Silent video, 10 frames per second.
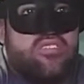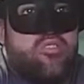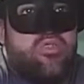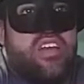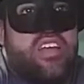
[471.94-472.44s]

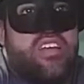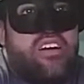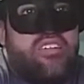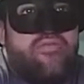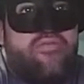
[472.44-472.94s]
located
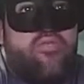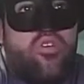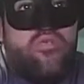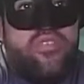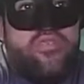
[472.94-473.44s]
on
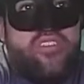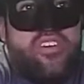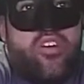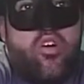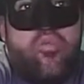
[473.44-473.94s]
450
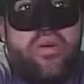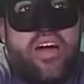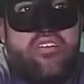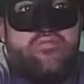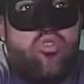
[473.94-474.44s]

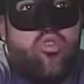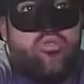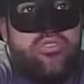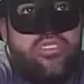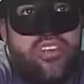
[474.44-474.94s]
Commack
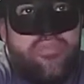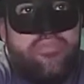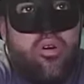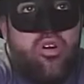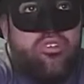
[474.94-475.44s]
Road, Deer
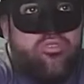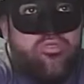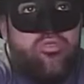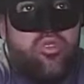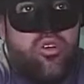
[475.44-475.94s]
Park,
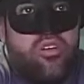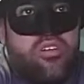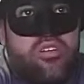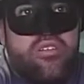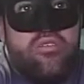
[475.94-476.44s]
New
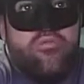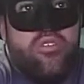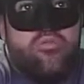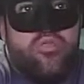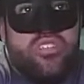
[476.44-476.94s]
York,
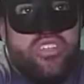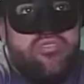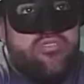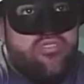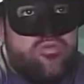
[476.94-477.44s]

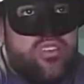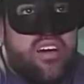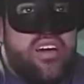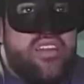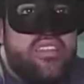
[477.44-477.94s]

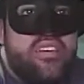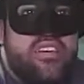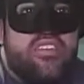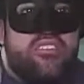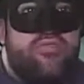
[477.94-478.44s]
11729.
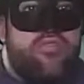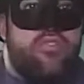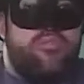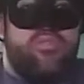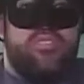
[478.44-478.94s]
The phone
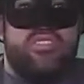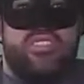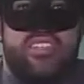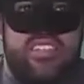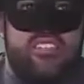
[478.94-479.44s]
number is
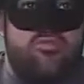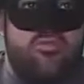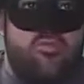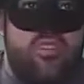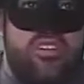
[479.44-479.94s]

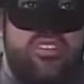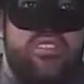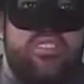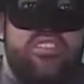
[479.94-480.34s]
631